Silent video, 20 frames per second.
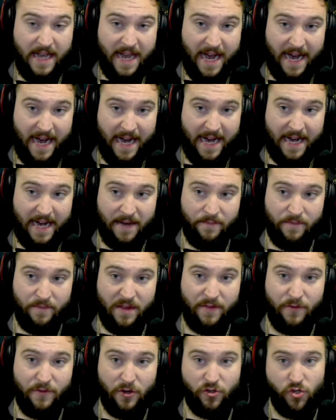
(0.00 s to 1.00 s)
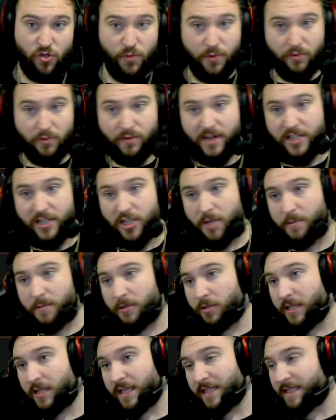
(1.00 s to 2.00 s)
If you're super rich, I'd be
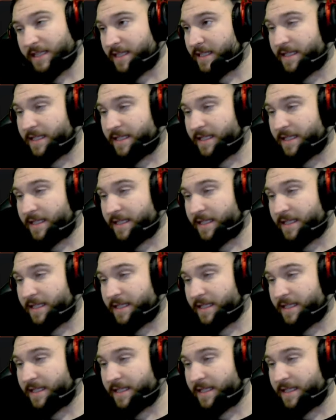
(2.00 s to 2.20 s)
looking at